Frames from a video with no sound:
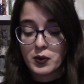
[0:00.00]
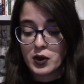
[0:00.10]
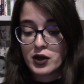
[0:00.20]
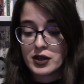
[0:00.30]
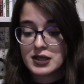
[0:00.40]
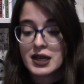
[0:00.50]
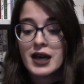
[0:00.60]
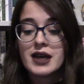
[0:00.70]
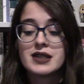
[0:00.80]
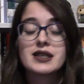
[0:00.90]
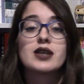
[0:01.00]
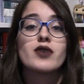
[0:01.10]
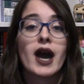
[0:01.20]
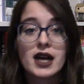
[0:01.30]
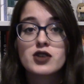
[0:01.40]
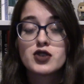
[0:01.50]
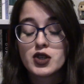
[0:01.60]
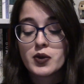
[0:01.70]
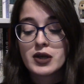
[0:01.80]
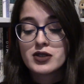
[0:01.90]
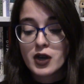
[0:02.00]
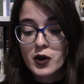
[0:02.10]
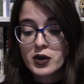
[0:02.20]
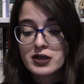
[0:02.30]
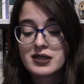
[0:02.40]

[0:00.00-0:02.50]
words to give Act 2 a total